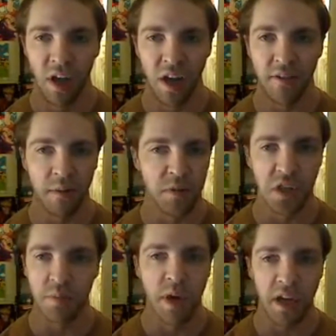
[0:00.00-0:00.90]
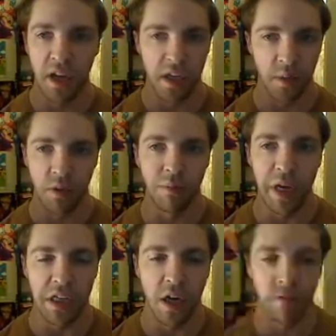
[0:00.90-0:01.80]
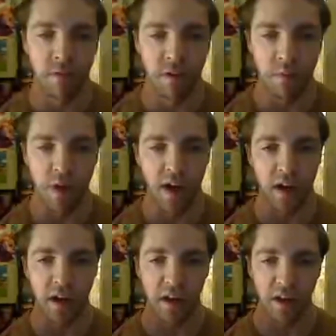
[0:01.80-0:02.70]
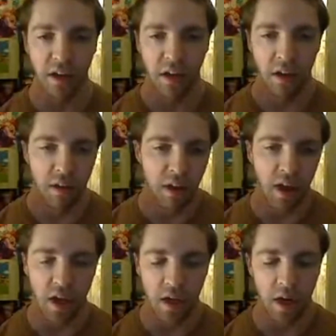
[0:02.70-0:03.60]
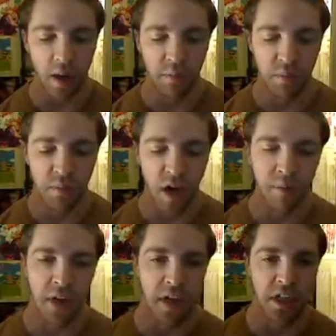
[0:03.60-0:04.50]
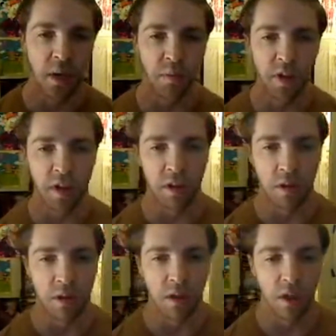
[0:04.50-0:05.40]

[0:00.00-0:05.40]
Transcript: And if I'm just making something based off of feedback, then I'm not making something.